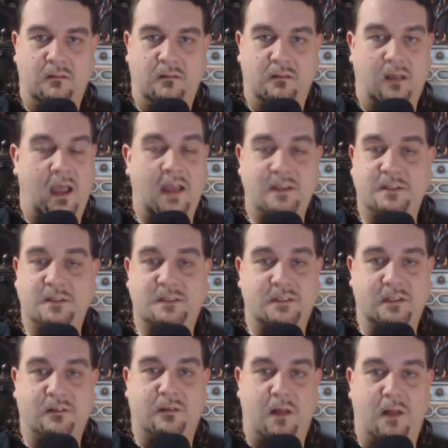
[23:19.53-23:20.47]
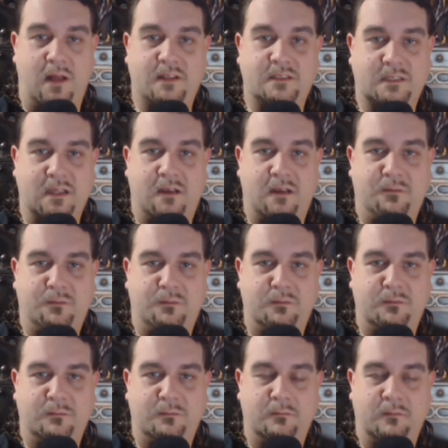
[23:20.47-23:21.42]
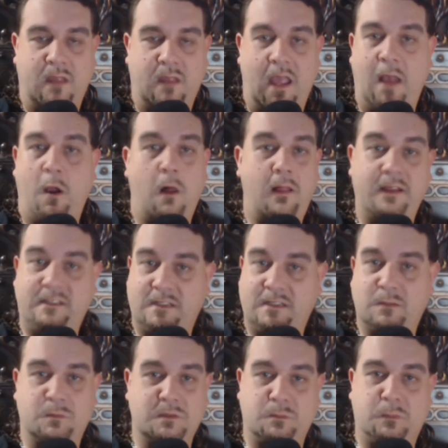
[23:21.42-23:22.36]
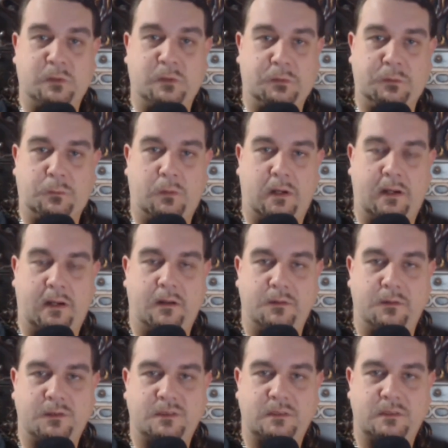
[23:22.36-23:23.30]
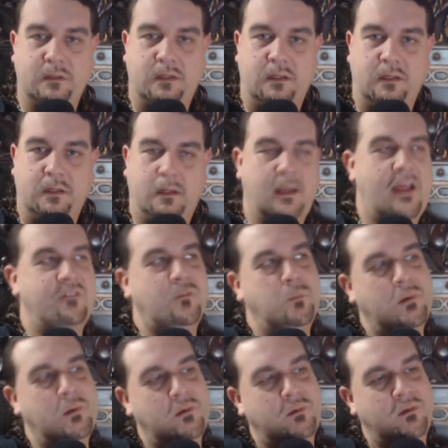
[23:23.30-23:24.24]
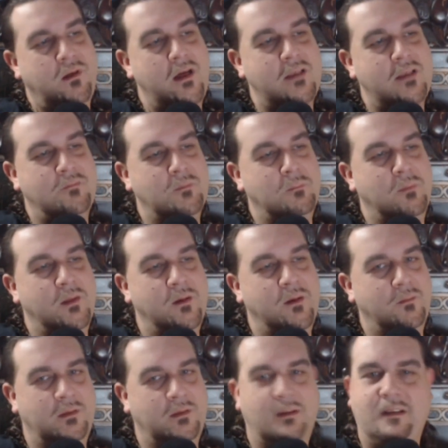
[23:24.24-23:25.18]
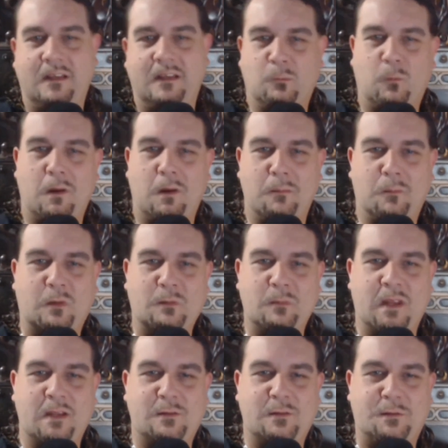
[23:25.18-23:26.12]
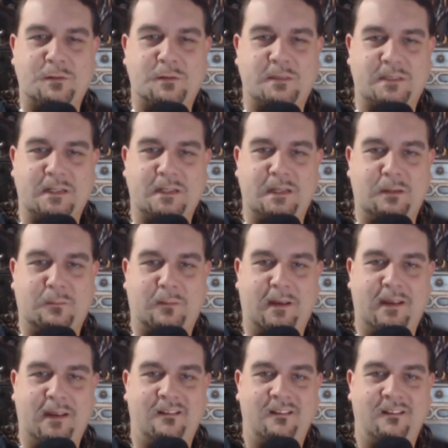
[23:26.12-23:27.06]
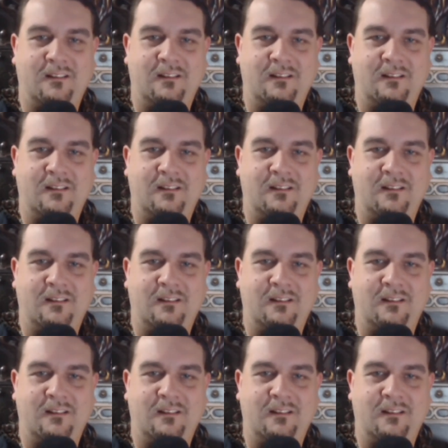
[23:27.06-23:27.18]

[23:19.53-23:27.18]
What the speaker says: I just did a lot of stuff. And all I did was build a warehouse. You're going to have to build a lot of them, though. You're going to need one per major city, right?